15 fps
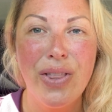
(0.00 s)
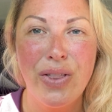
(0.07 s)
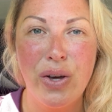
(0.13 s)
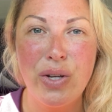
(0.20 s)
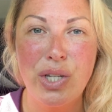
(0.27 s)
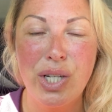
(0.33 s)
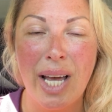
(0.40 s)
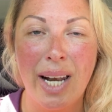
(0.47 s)

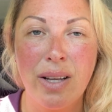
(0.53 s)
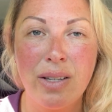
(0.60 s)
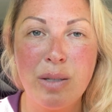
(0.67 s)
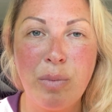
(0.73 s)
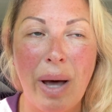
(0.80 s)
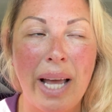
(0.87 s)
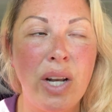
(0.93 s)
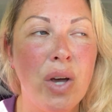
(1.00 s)
those
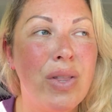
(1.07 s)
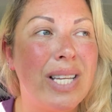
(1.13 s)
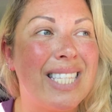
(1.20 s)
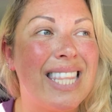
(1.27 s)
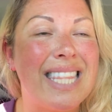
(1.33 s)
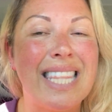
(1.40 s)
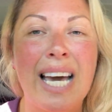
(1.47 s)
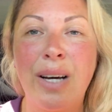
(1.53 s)
channels, but I know there's
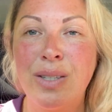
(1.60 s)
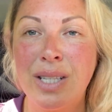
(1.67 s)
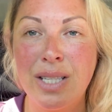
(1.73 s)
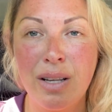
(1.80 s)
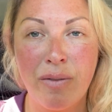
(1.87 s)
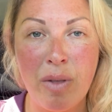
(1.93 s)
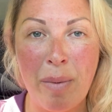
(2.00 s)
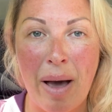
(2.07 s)

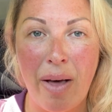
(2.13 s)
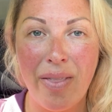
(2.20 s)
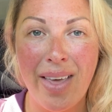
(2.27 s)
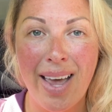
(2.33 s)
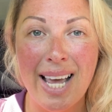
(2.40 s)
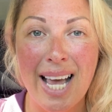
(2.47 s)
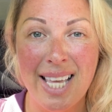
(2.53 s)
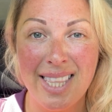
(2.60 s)
thousands of them out
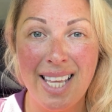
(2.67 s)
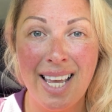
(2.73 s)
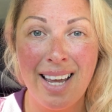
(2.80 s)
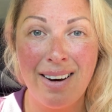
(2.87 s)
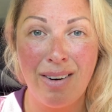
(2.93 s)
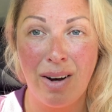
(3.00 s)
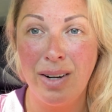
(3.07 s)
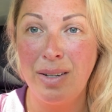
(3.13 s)
there and they
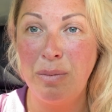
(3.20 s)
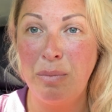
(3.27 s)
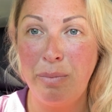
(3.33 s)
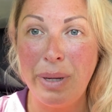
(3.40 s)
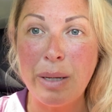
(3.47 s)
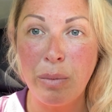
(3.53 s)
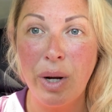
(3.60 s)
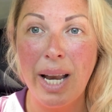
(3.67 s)
are on
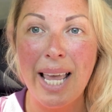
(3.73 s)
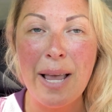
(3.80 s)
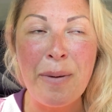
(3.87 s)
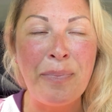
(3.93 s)
big money.